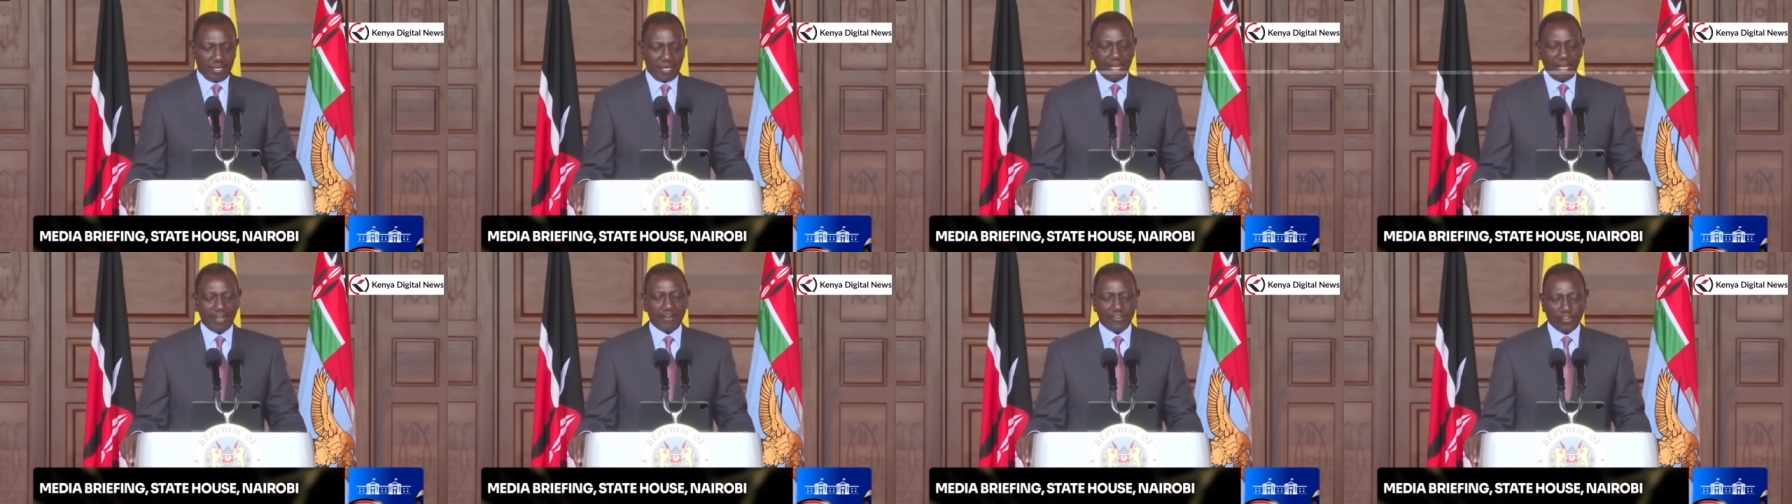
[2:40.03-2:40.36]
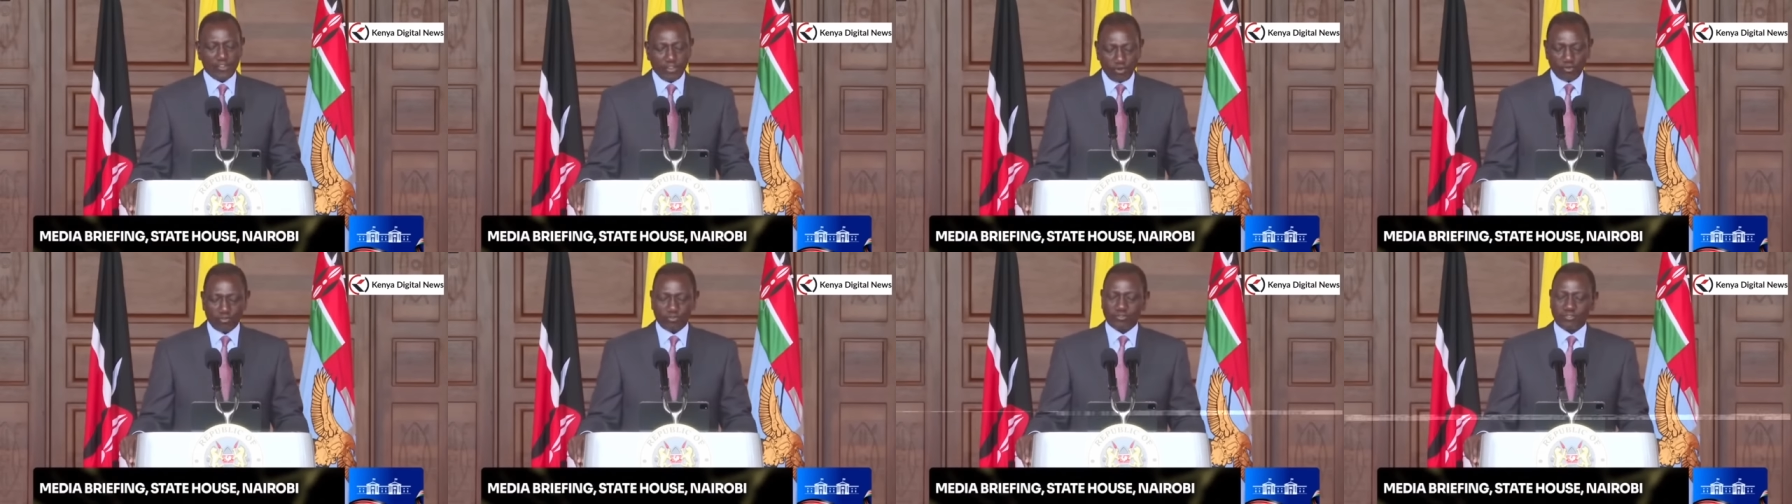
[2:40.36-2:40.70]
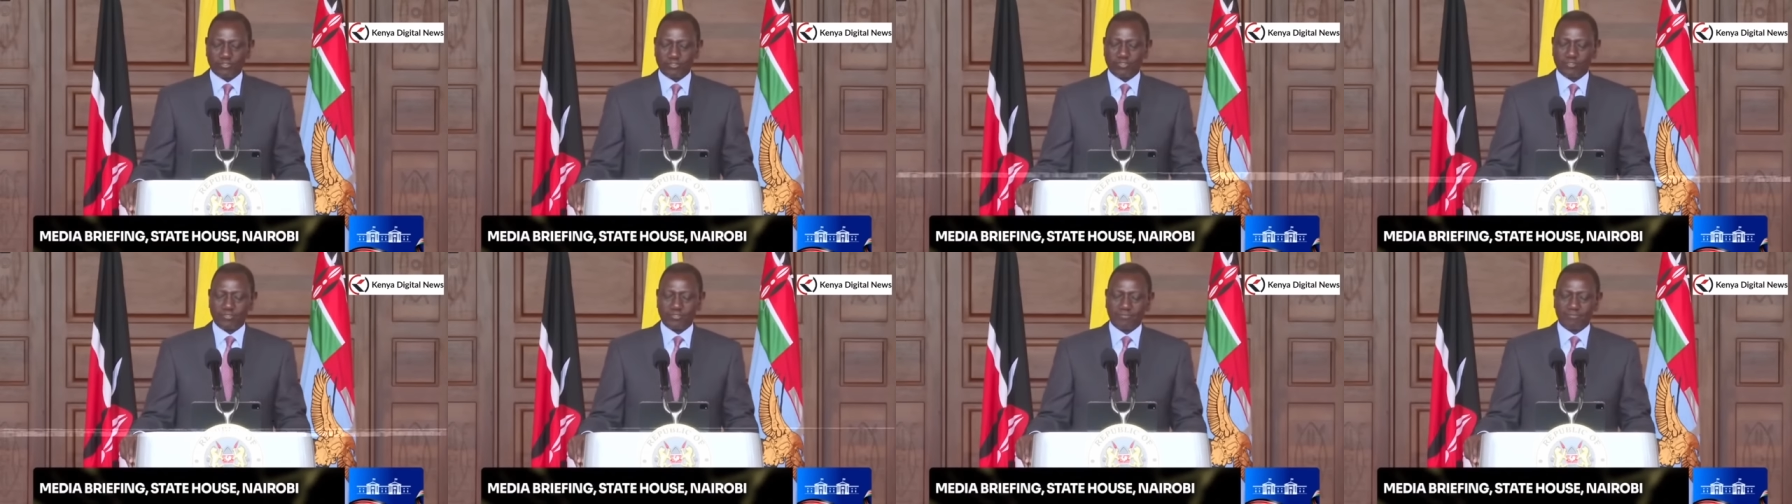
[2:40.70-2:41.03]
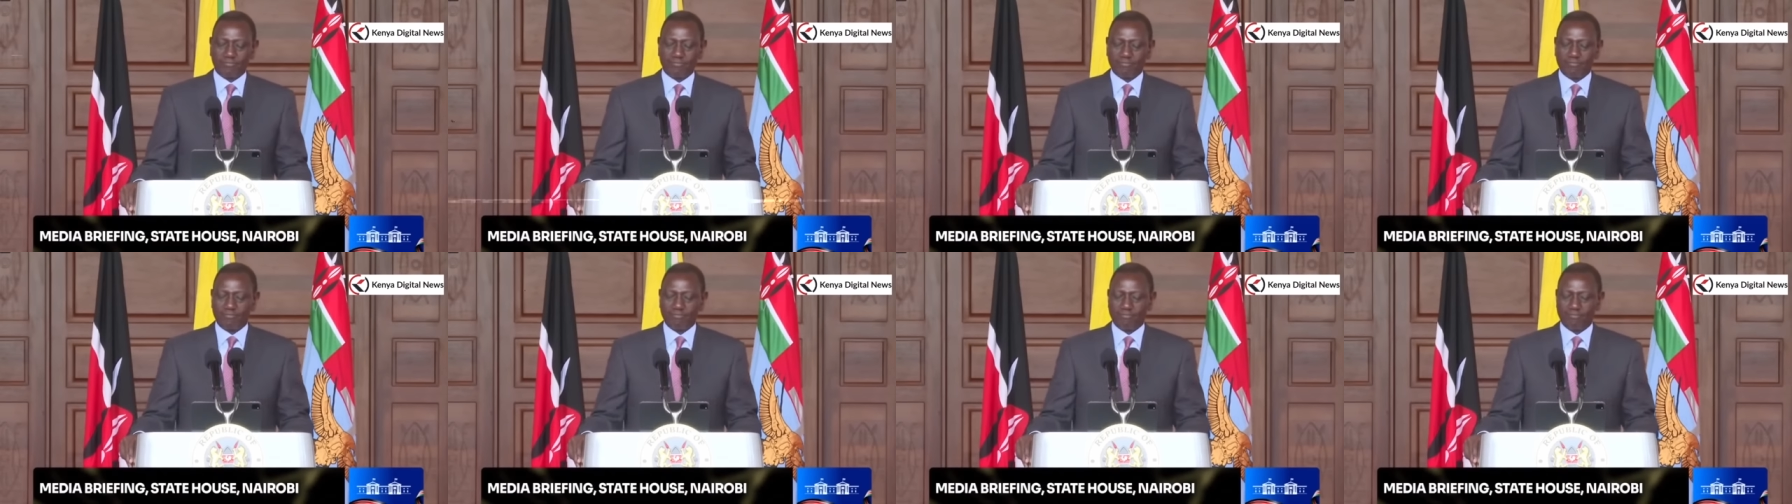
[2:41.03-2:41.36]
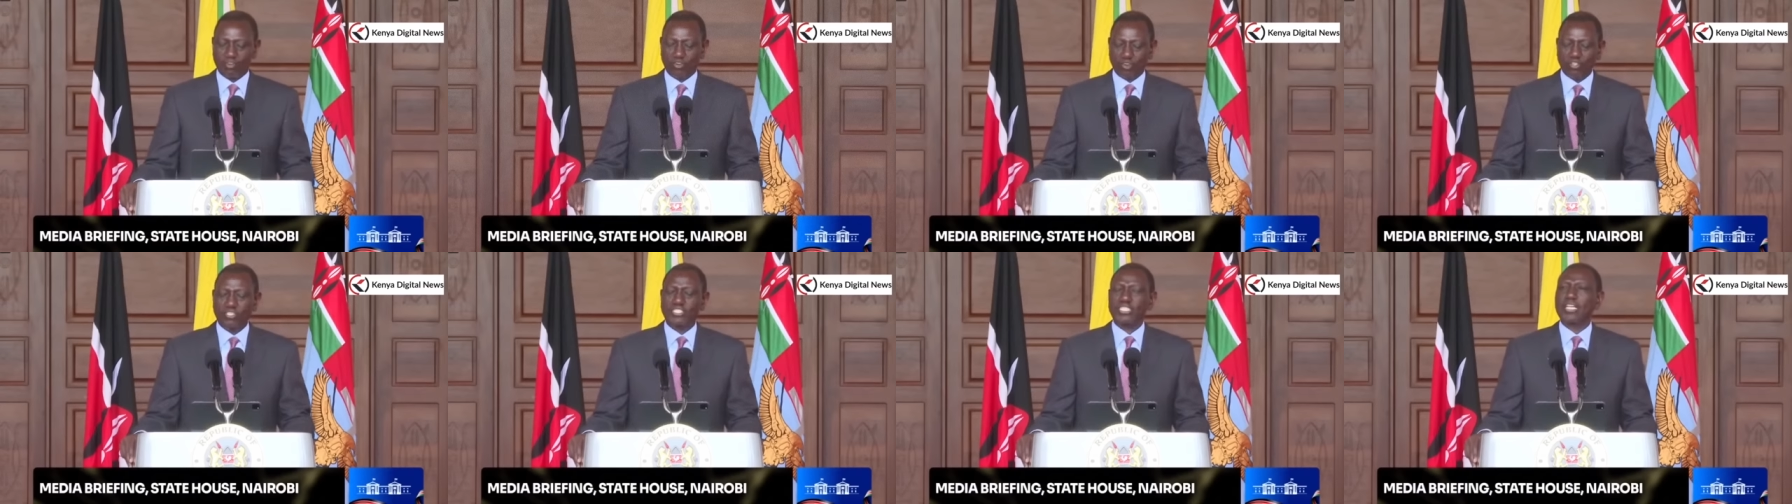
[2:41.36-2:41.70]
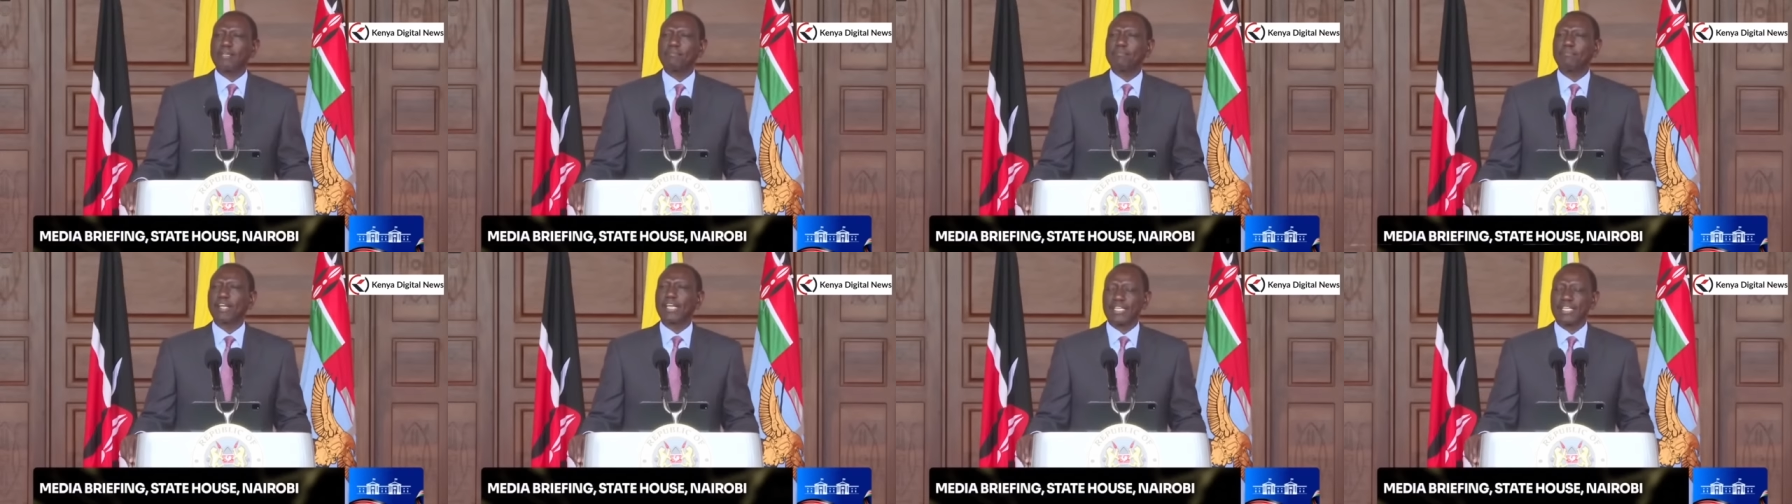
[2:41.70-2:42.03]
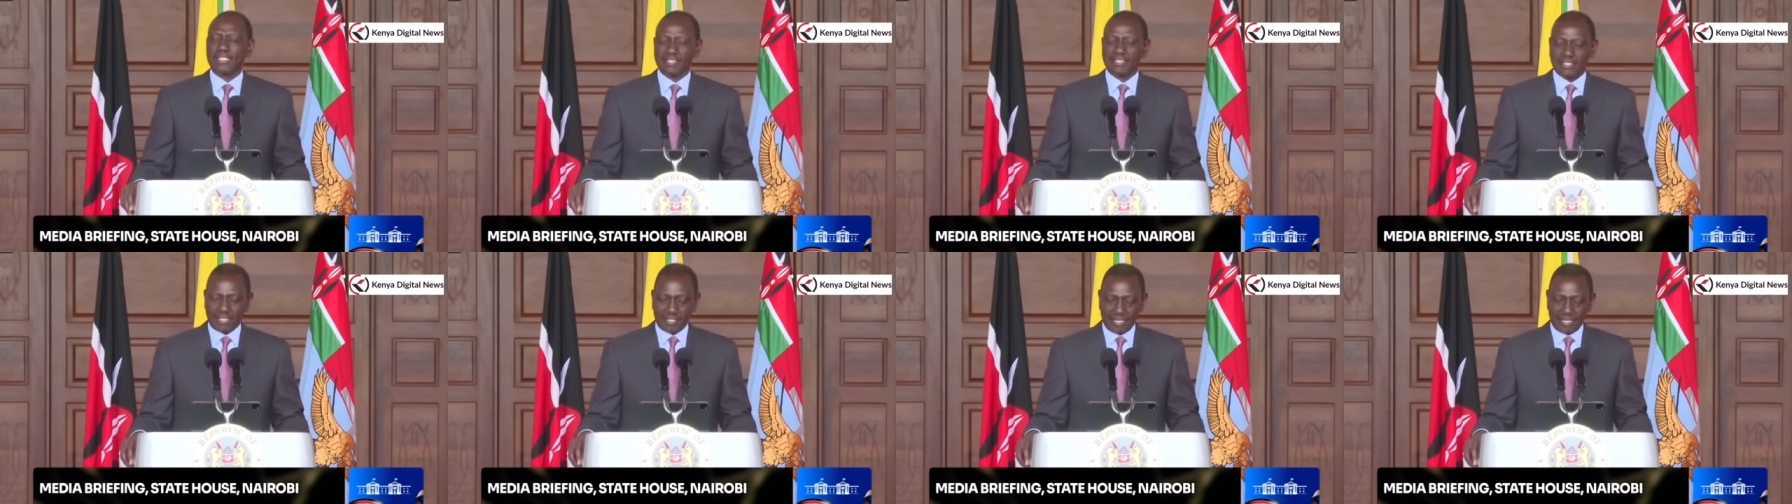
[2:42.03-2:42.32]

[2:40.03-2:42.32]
In a familiar move for political leaders